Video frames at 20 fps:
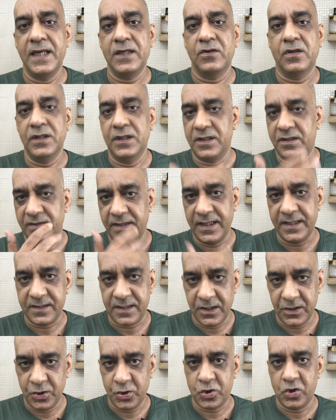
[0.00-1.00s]
on a dry
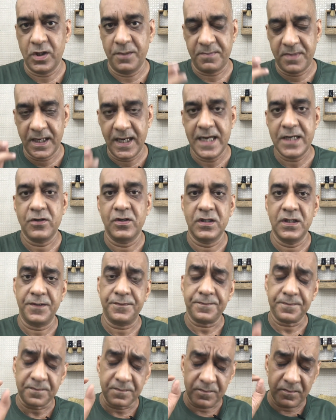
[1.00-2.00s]
skin. You should apply it on a
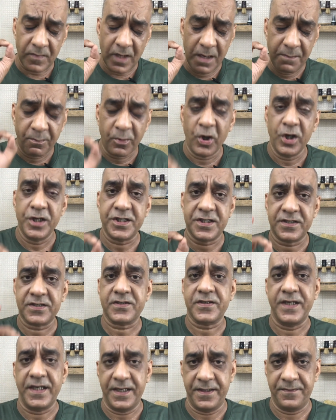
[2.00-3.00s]
moist
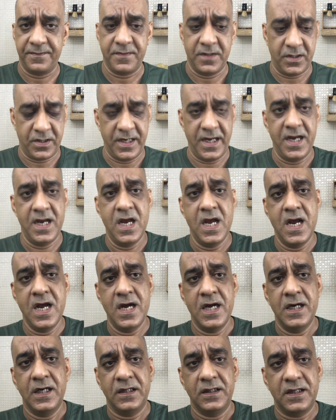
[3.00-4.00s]
skin. Okay,
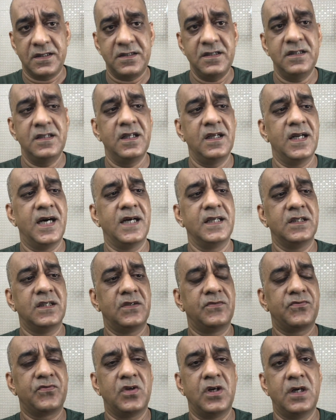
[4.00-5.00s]
this is the lather
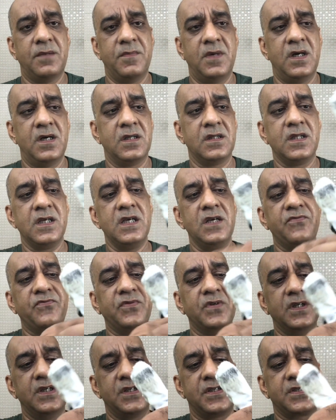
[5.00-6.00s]
from the
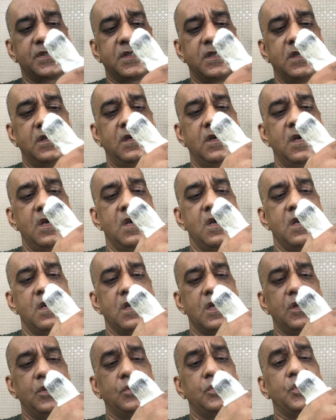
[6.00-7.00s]
first,
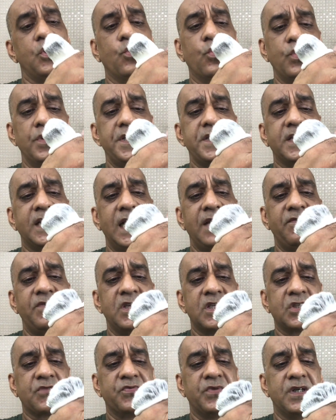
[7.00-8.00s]
the only time we
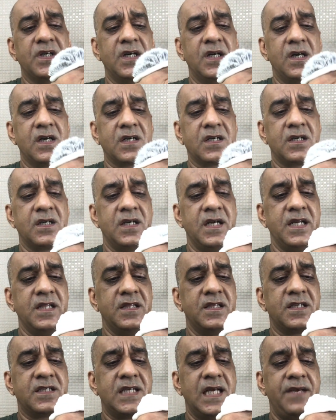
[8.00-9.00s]
swirled in
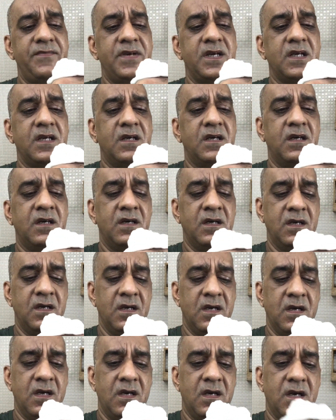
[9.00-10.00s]
the shaving
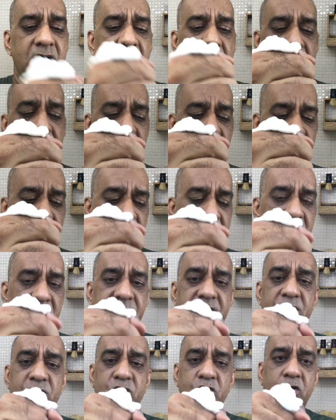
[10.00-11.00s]

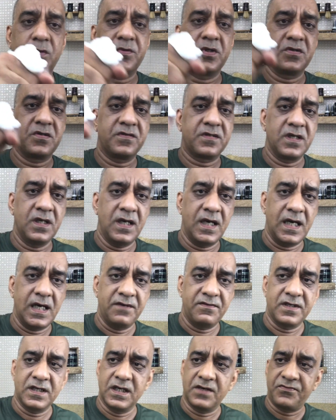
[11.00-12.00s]
soap. So I still have
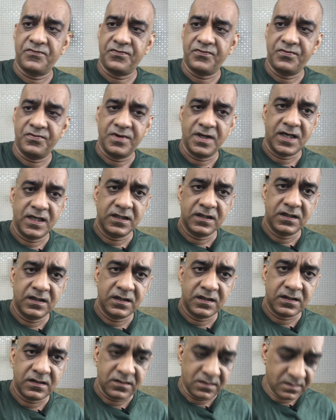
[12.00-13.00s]
enough lather